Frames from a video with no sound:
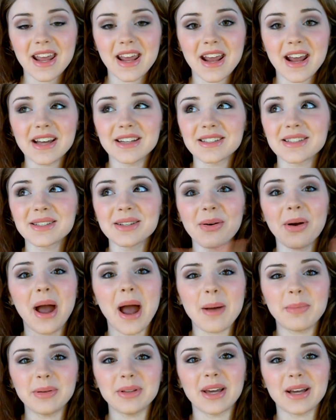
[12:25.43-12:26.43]
and so
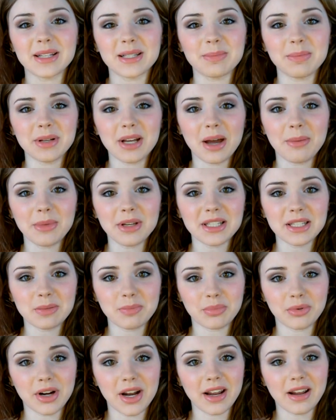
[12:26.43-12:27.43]
happy that it's becoming
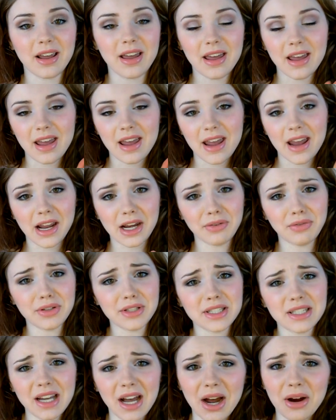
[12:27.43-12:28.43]
spring, and if
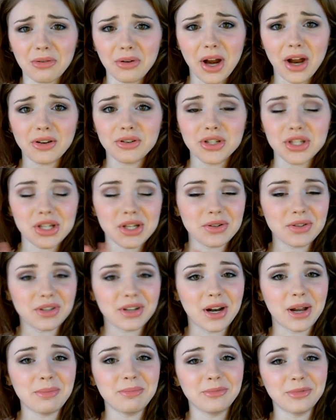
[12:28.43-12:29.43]
it's not around you, then
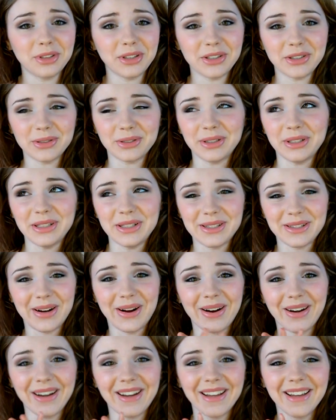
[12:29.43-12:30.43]
I'm really, really
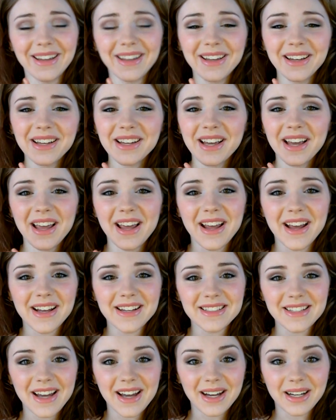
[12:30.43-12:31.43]
sorry,
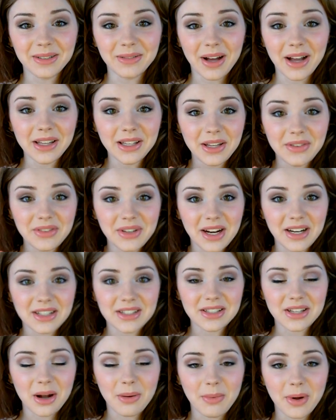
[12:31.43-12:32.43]
and I love you
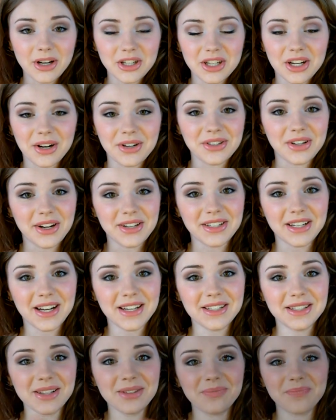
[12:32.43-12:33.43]
guys so much, and I'll talk to you
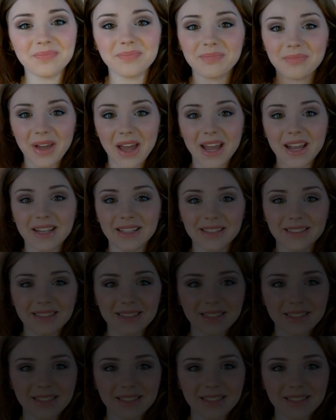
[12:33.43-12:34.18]
guys soon. Bye!